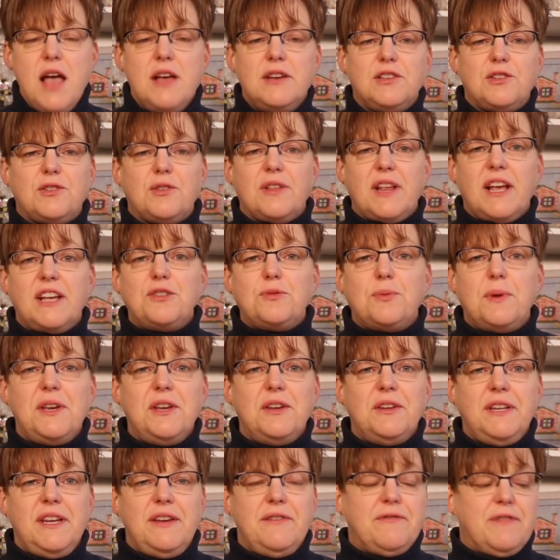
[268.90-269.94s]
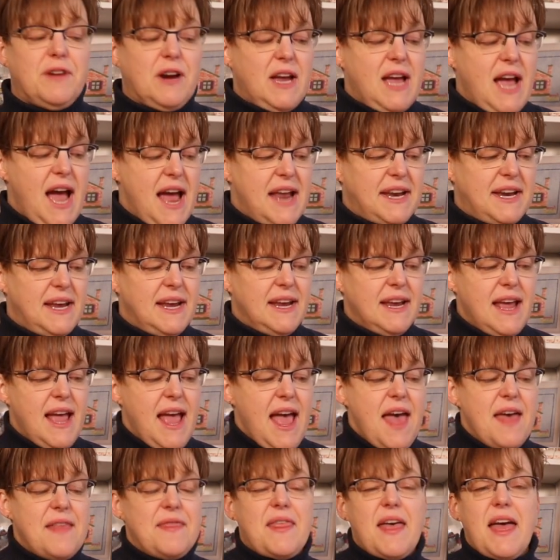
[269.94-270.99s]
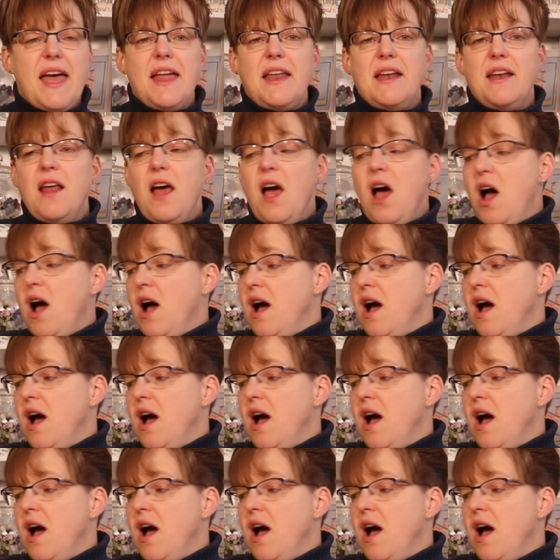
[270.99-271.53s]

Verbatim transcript: So that's what you'll need for cutting. Then